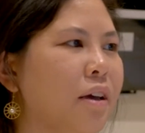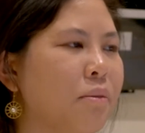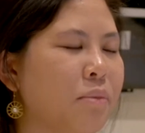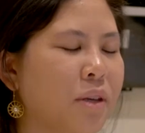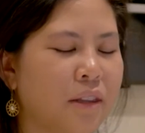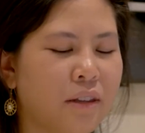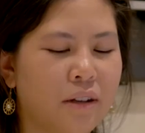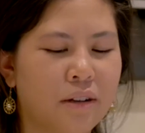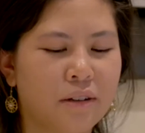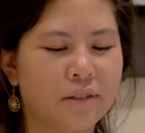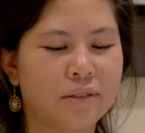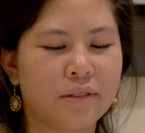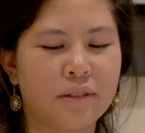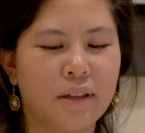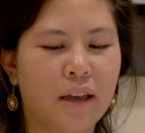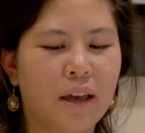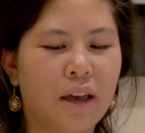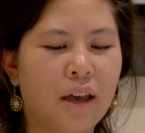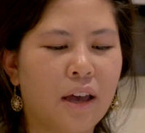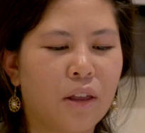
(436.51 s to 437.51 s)
I mean,
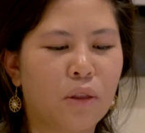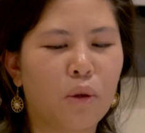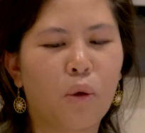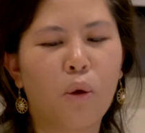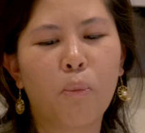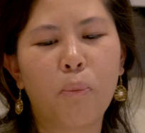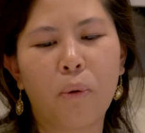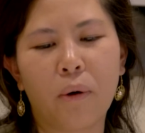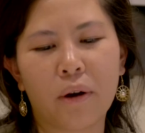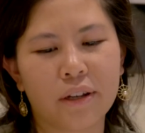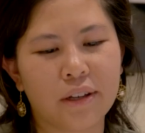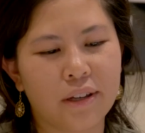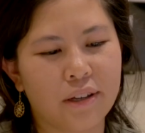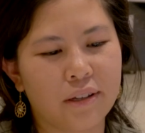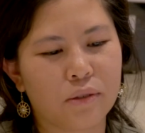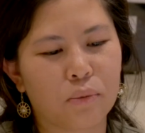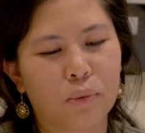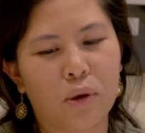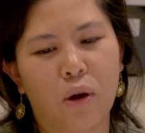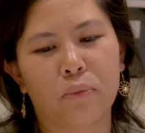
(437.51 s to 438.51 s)
the whole point
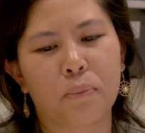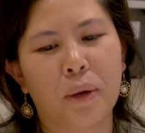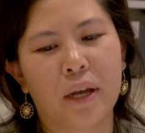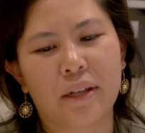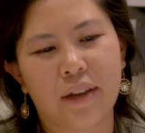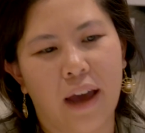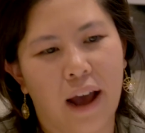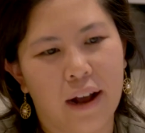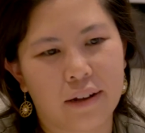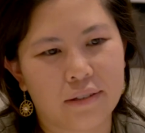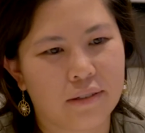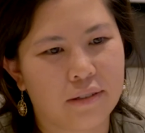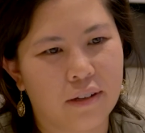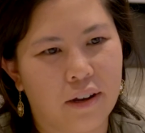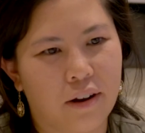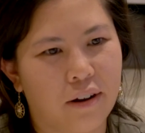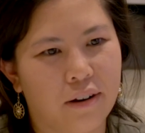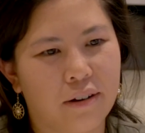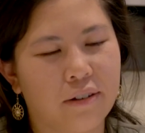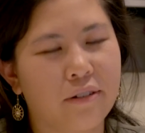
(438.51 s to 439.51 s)
is we all pay taxes
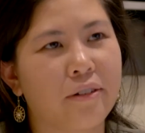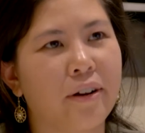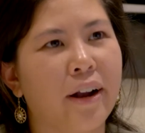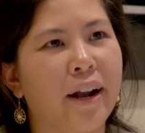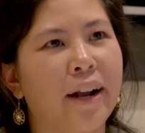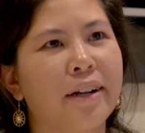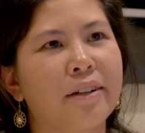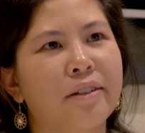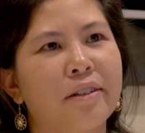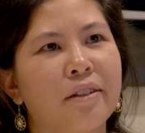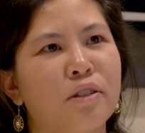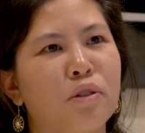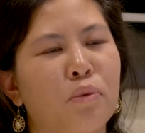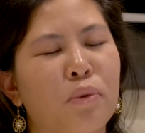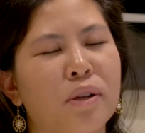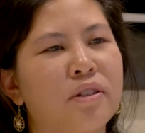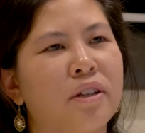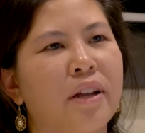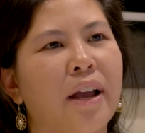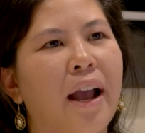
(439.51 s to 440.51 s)
here, right? So
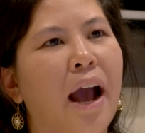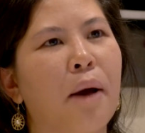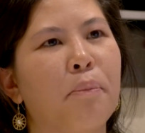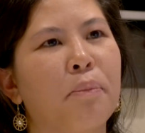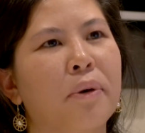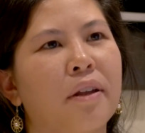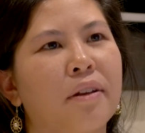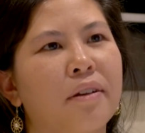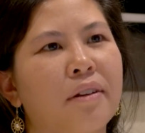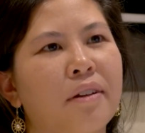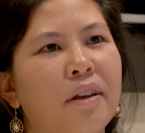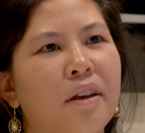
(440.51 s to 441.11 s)
what's going to happen?